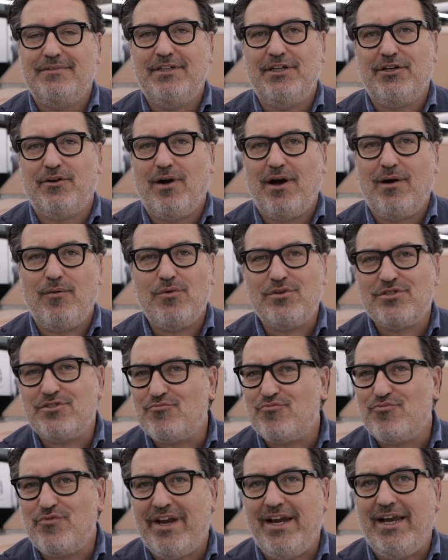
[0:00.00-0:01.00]
you know, I
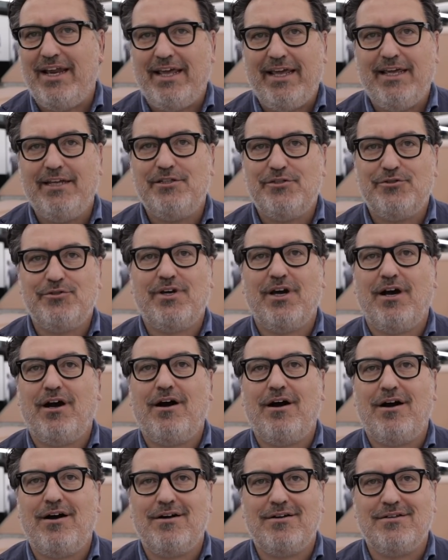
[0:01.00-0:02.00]
wasn't really into
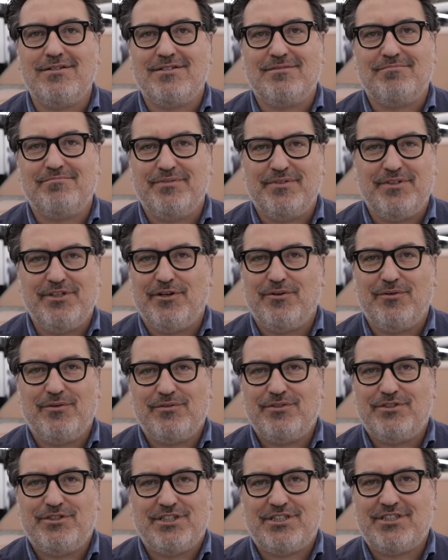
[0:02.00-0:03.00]
cars. You know,